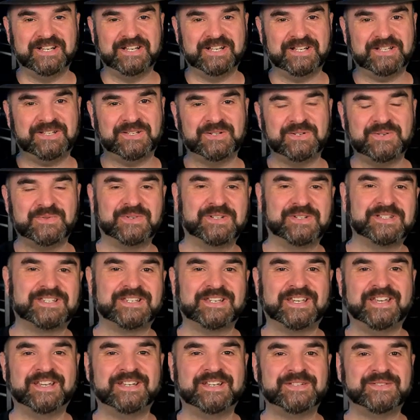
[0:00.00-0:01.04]
Hello once
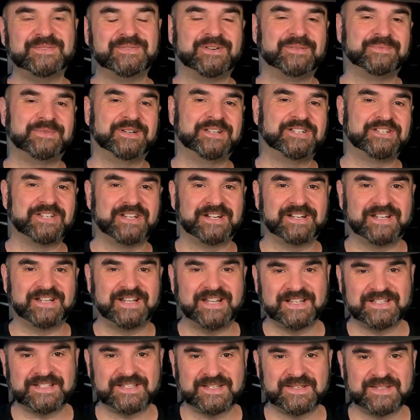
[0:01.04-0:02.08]
again to all my Jedi
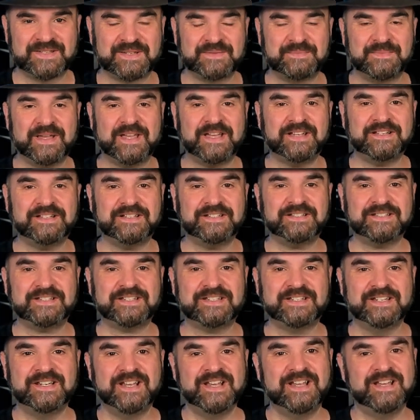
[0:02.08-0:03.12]
and Sith
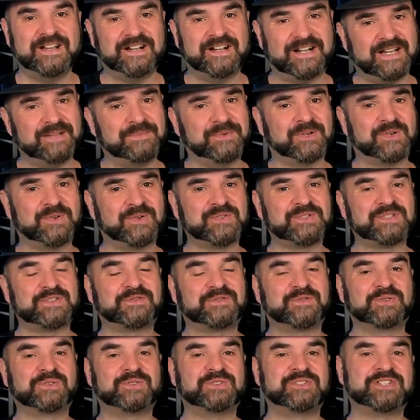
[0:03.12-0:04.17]
companions. I'm your host, the
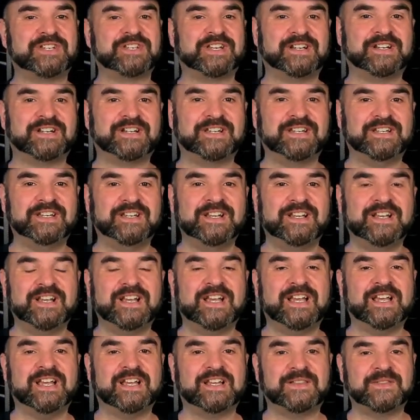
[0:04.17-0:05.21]
Frugal Jedi,
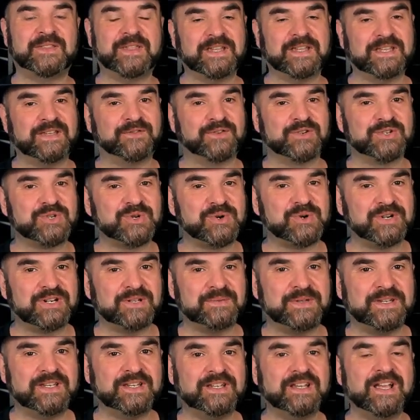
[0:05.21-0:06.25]
and thank you for
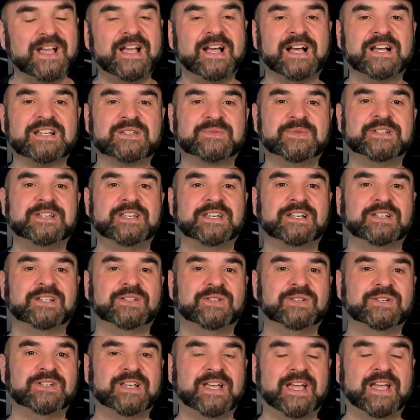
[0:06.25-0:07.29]
joining me as we take a
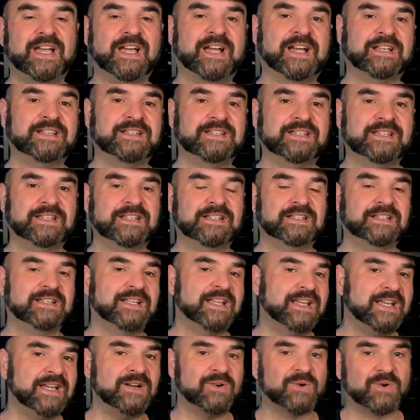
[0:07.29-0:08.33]
look at the
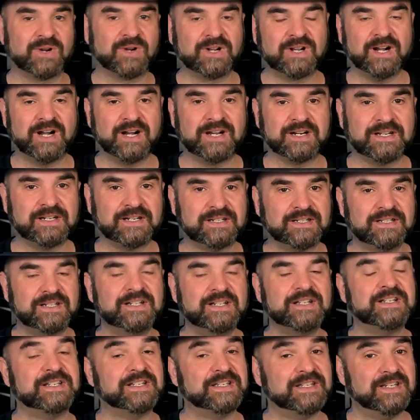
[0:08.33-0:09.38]
LEIA ORGANA
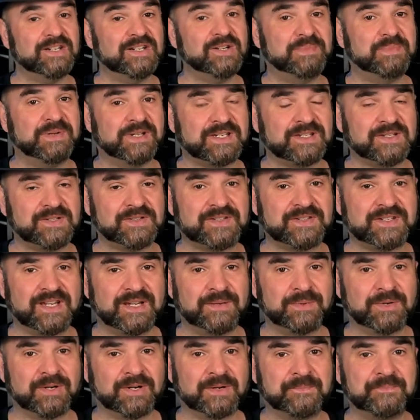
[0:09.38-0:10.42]
Neopixel
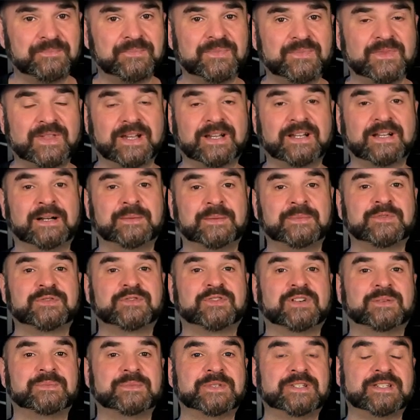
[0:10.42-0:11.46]
saber that comes
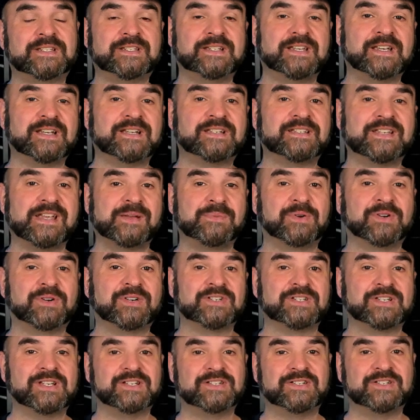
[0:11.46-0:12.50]
from
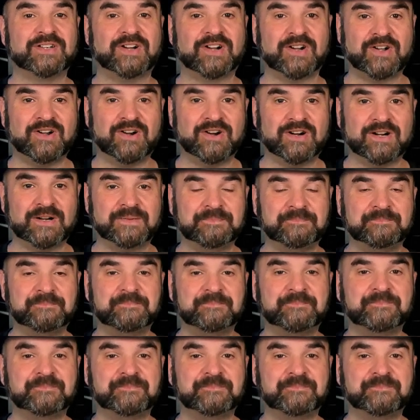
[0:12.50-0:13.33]
CXSABERs.com.